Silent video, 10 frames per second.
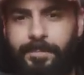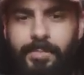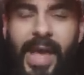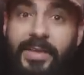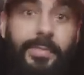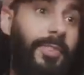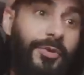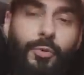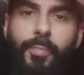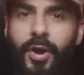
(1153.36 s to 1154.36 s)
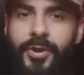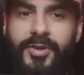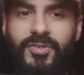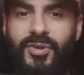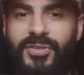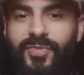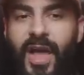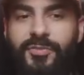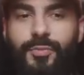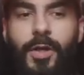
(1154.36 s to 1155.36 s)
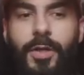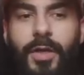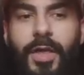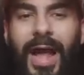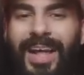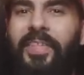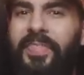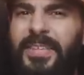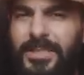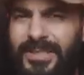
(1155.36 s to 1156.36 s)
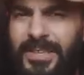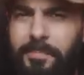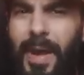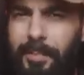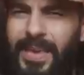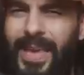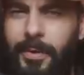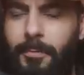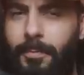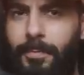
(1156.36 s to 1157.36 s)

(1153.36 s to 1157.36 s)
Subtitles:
Back in the two-parter in Series 5 as well. I think this might be it.